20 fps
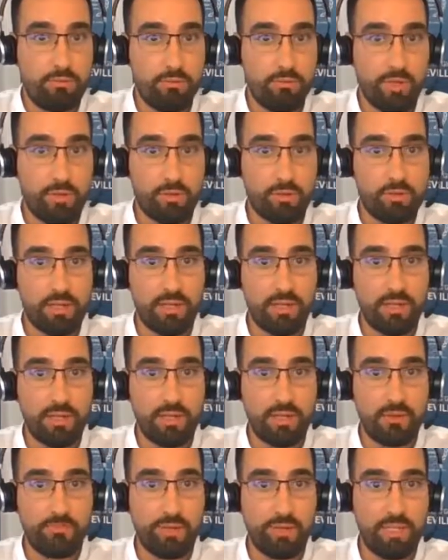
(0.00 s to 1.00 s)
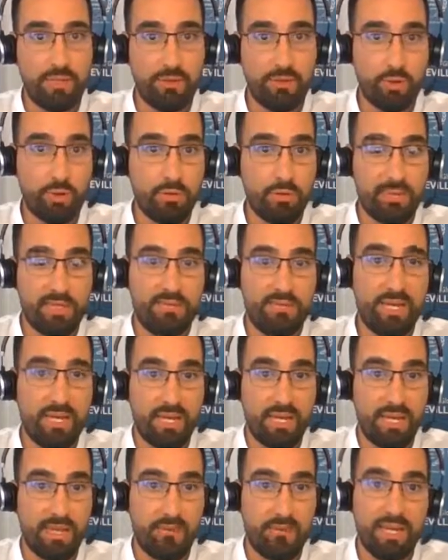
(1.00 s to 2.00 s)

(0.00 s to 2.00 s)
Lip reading: because in Europe it's very,